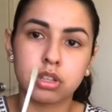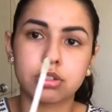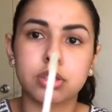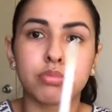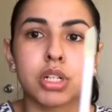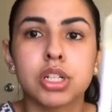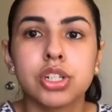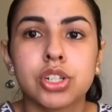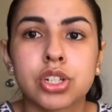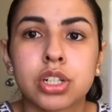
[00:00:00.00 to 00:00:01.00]
Here's the
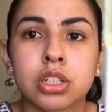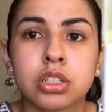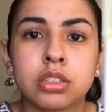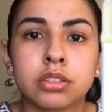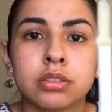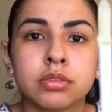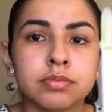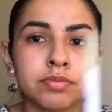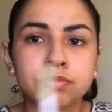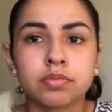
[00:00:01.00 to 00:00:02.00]
brush.
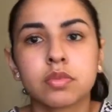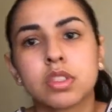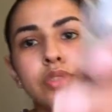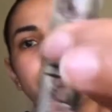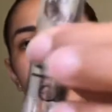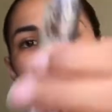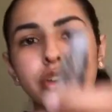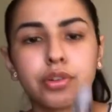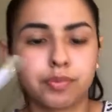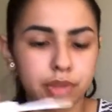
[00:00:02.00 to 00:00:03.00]
It's very
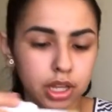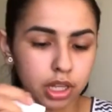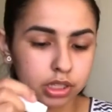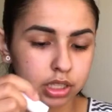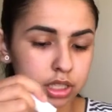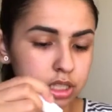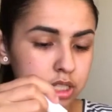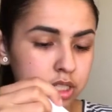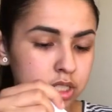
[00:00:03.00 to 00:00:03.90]
cute. I like this.